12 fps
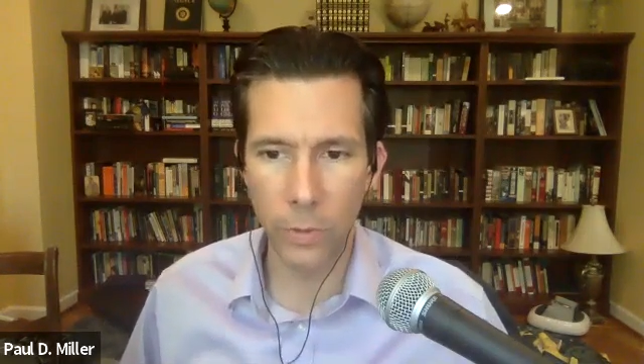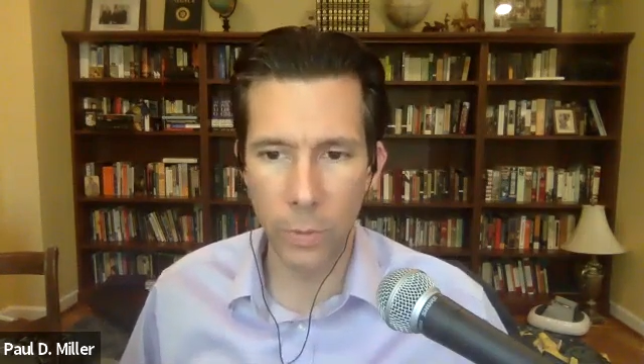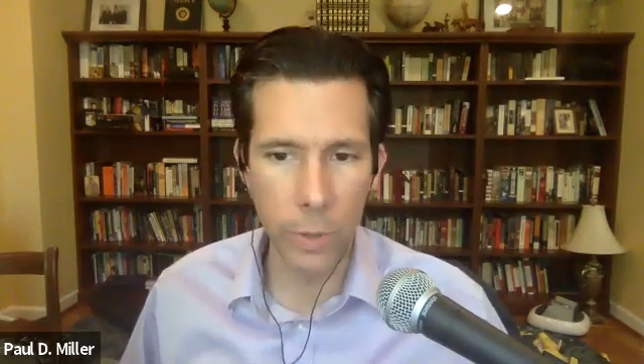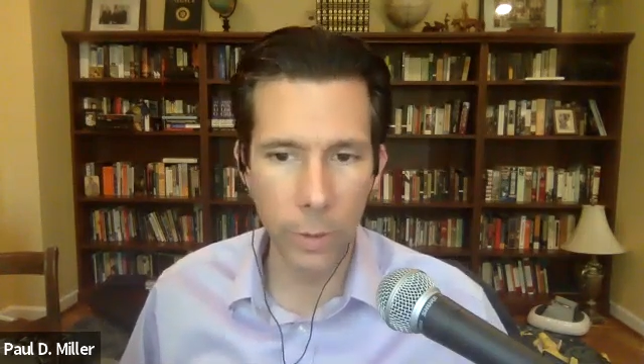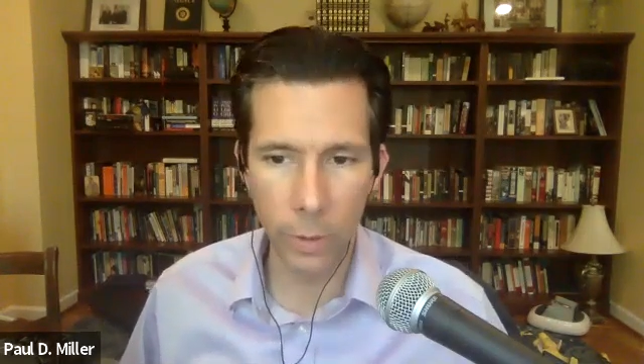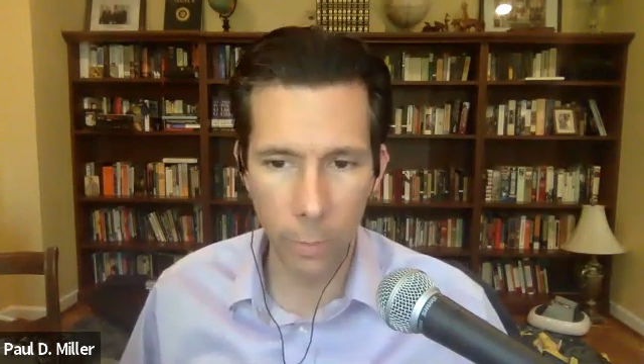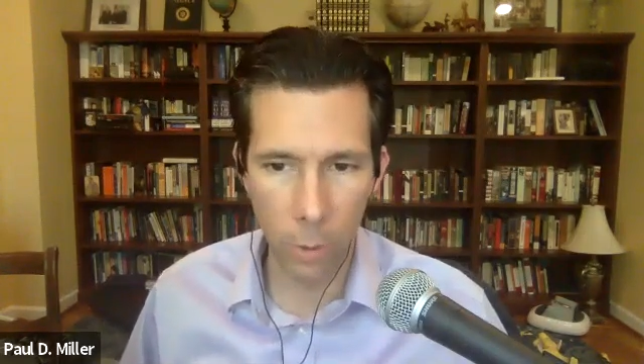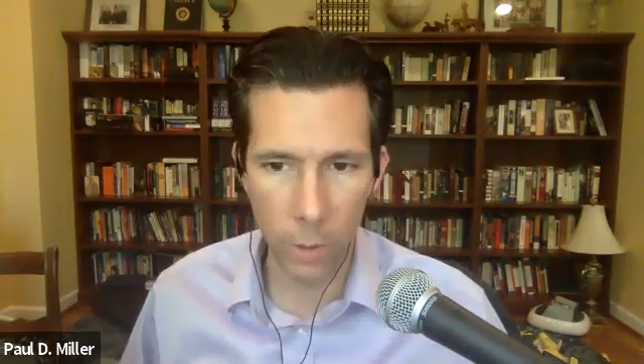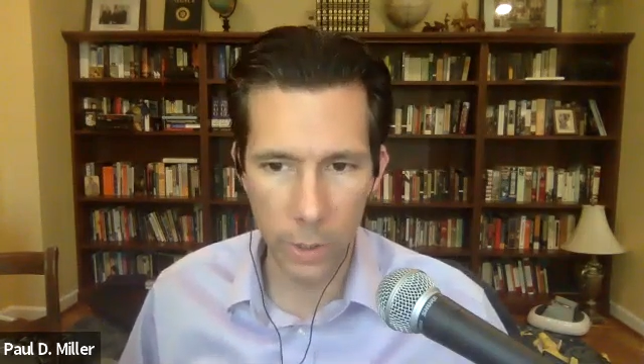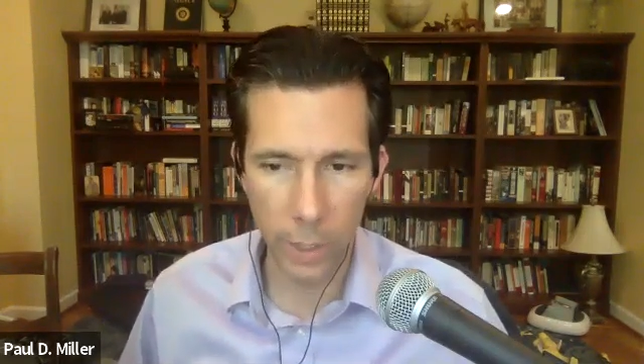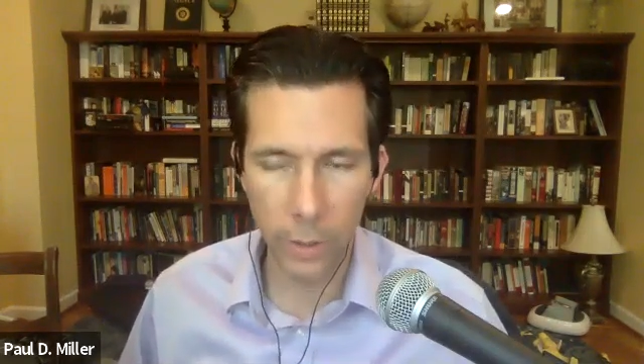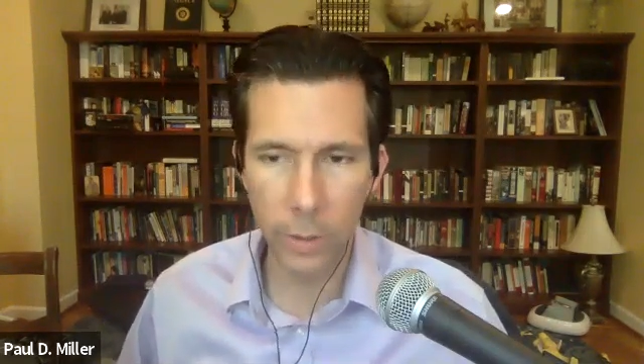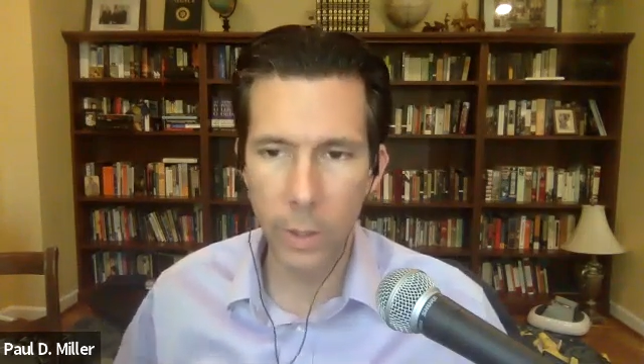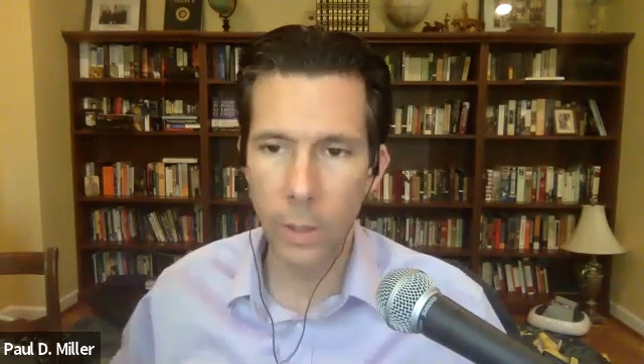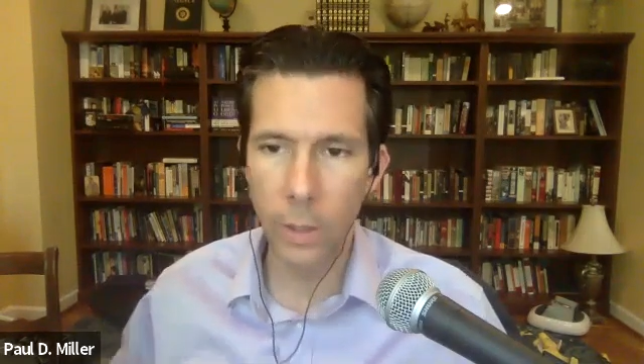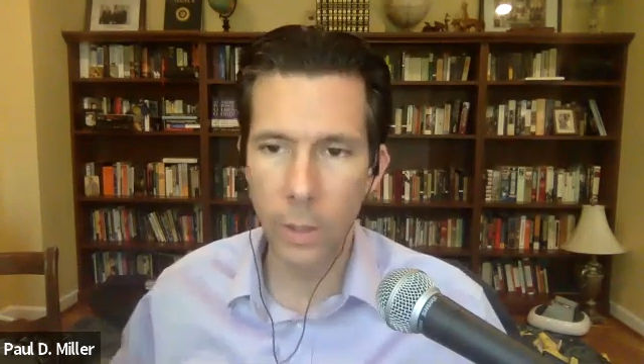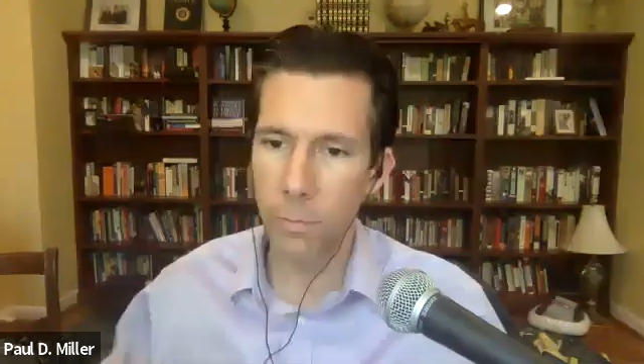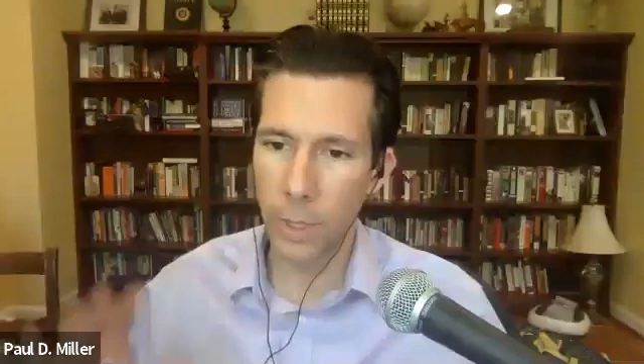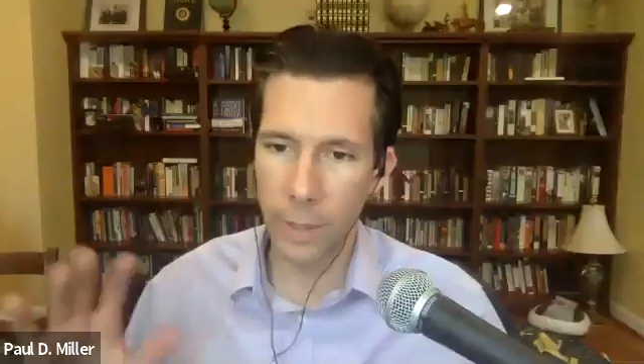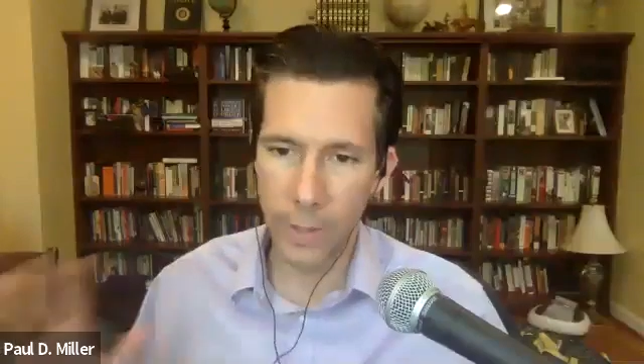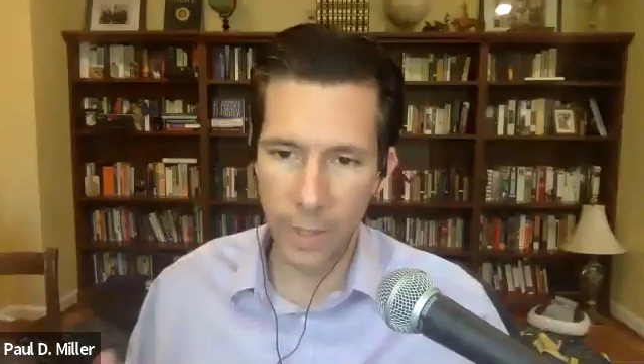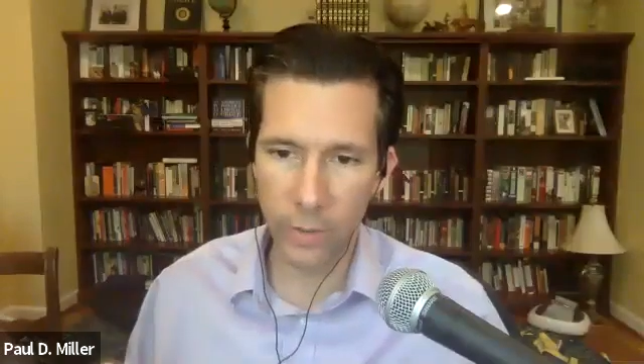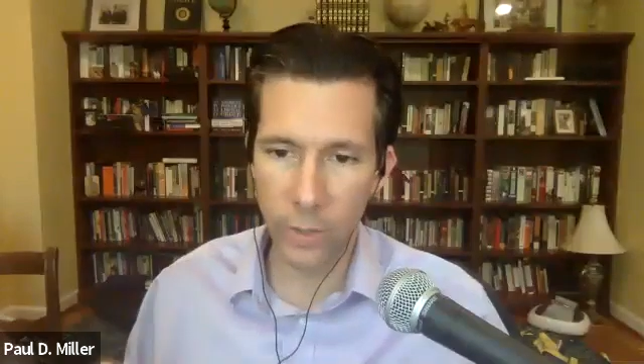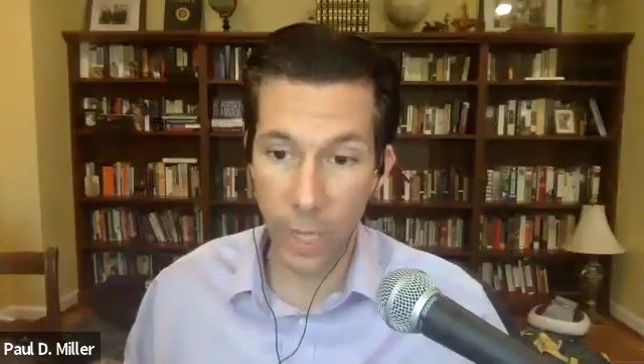imperial bullying, and
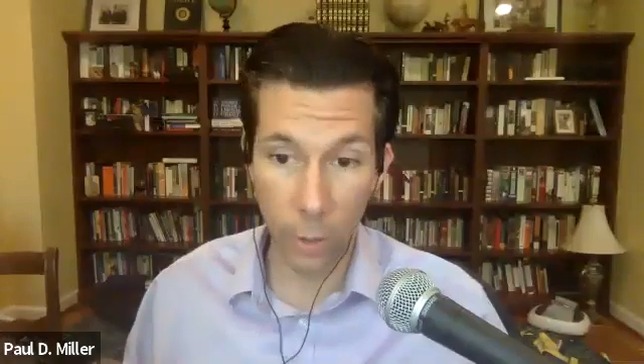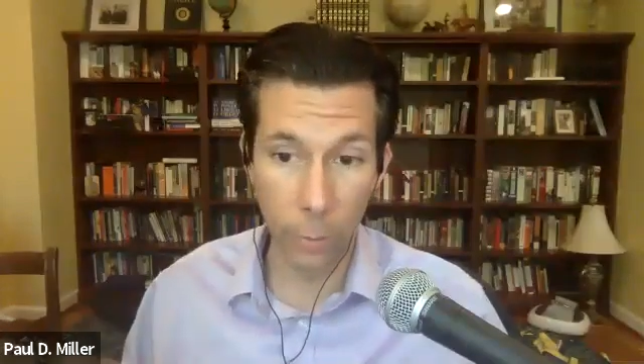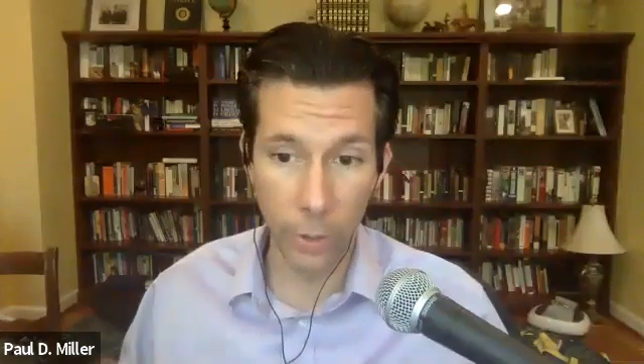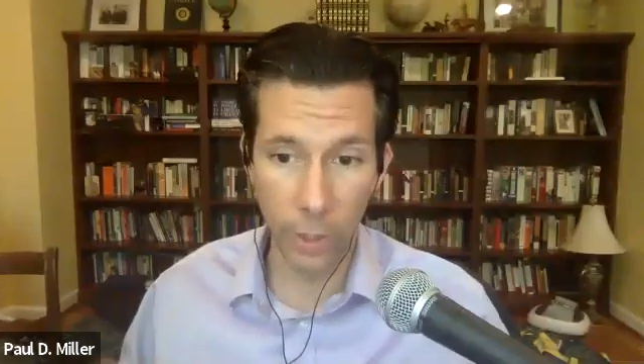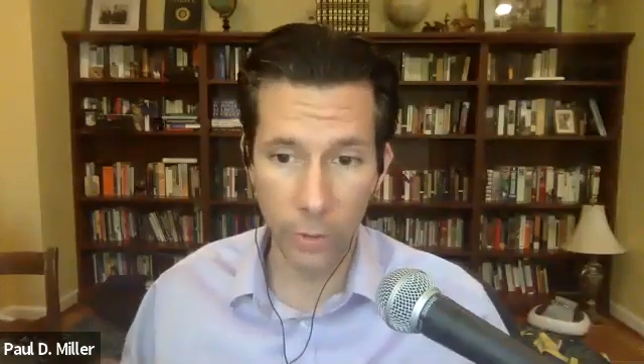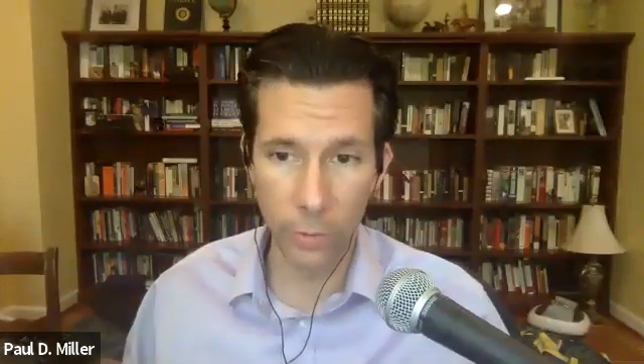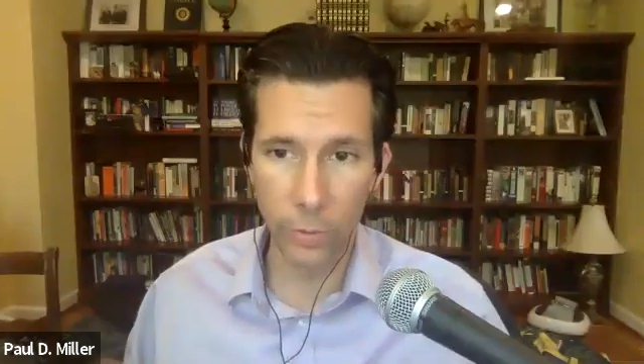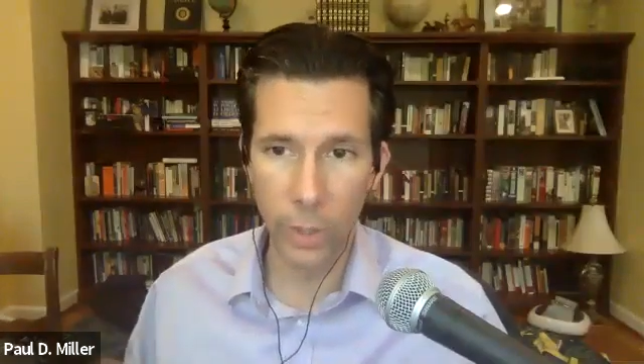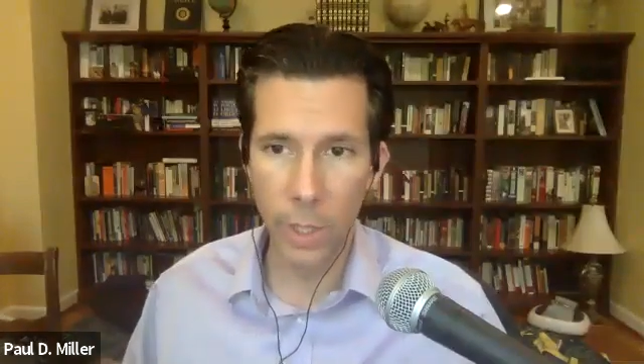that's counterproductive.